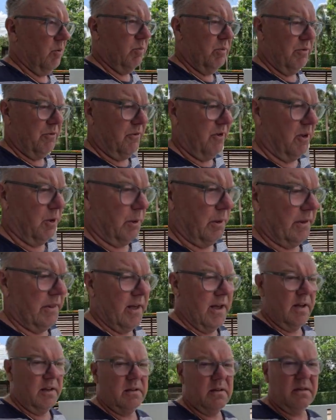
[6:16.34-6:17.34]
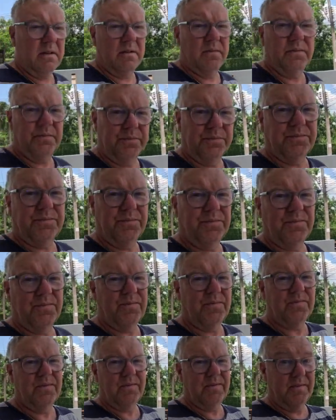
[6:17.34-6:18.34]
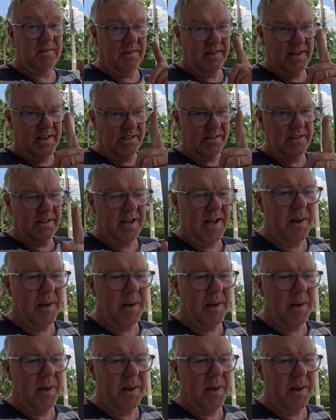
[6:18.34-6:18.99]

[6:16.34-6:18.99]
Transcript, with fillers: we'll be following that as it